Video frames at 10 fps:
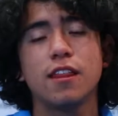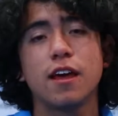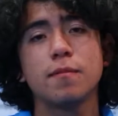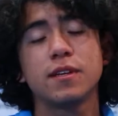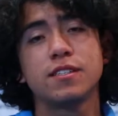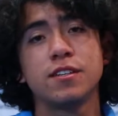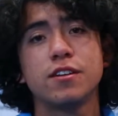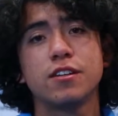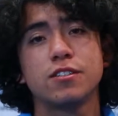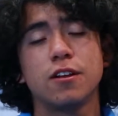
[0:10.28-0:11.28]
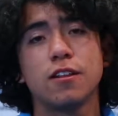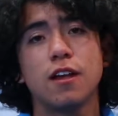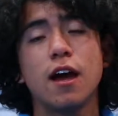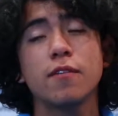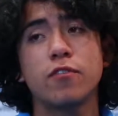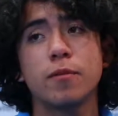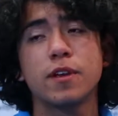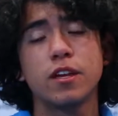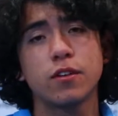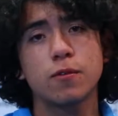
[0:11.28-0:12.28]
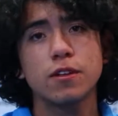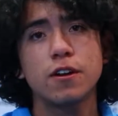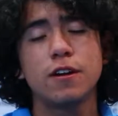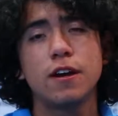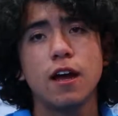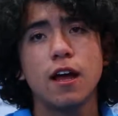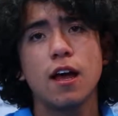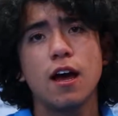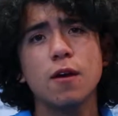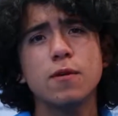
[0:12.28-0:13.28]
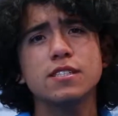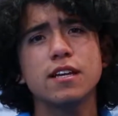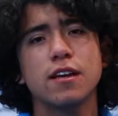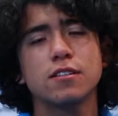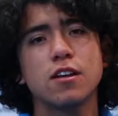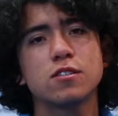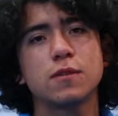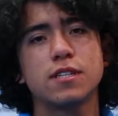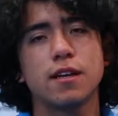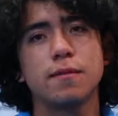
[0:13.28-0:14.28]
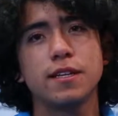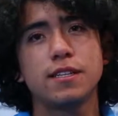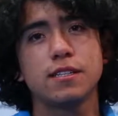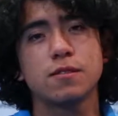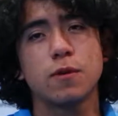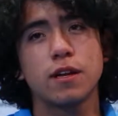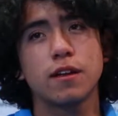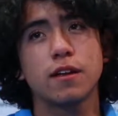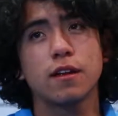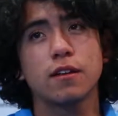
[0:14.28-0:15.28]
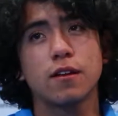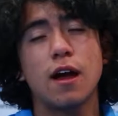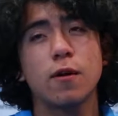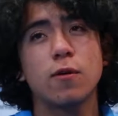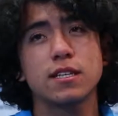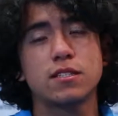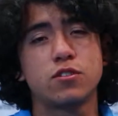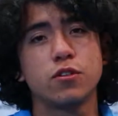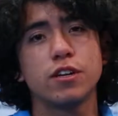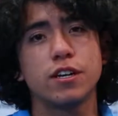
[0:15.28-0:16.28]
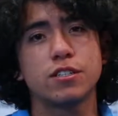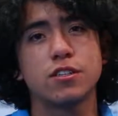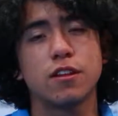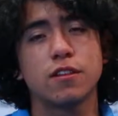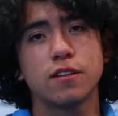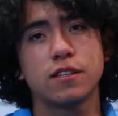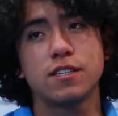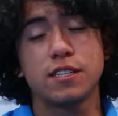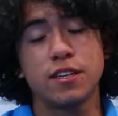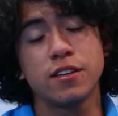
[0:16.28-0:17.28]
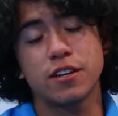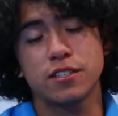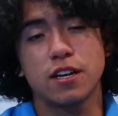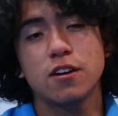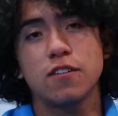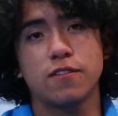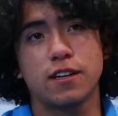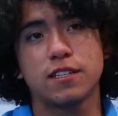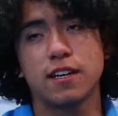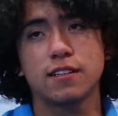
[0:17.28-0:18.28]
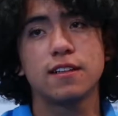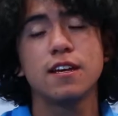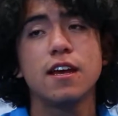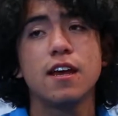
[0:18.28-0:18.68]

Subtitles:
and I'm 18 years old. I'm from Quito, Ecuador. I was diagnosed with diabetes when I was 2 years old, 16 years ago, exactly.